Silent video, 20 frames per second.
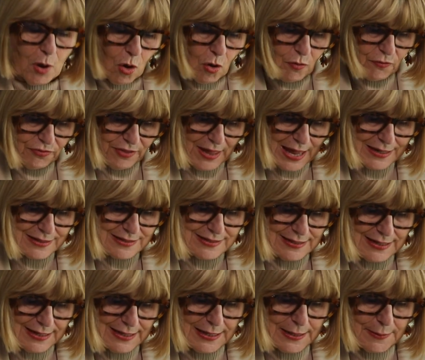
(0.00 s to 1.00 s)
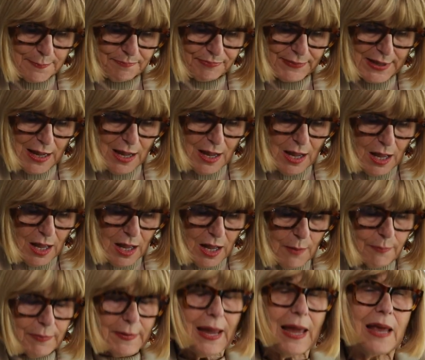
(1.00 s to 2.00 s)
of that team.
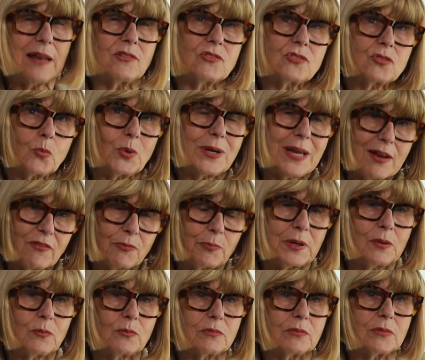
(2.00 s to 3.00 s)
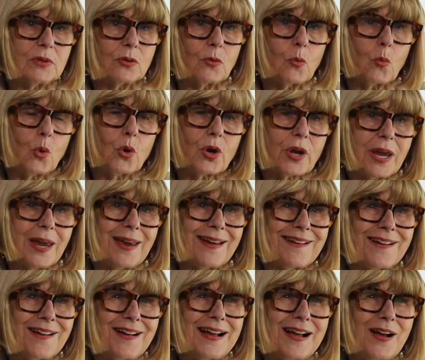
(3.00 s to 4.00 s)
And we have been
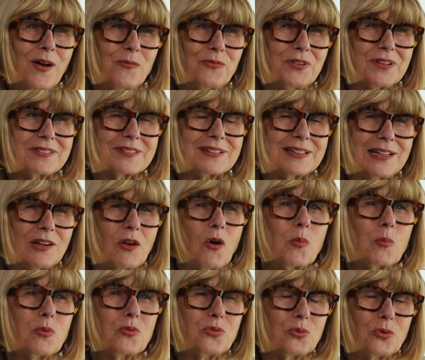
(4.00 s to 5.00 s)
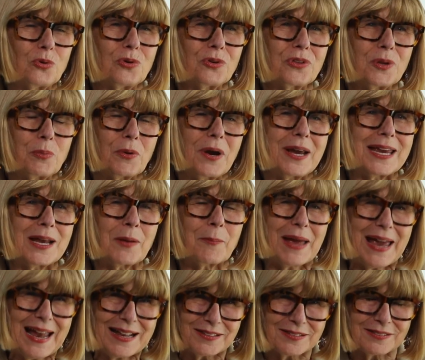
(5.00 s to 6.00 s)
working obviously long before the Building
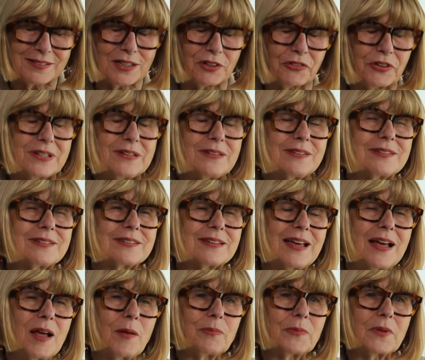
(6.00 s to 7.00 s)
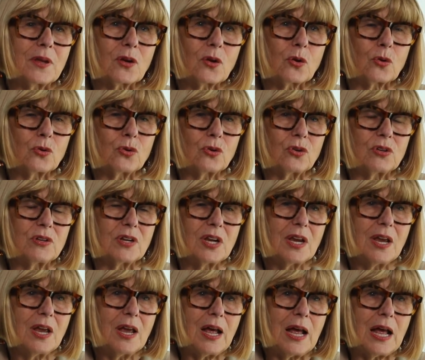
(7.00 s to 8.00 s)
Bad series occurred
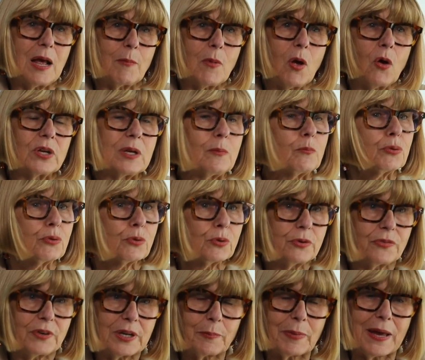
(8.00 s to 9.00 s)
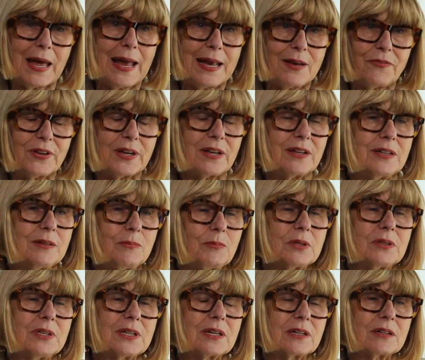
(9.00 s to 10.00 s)
on improving behaviour in
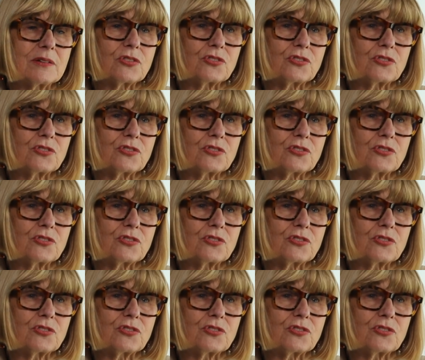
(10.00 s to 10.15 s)
building and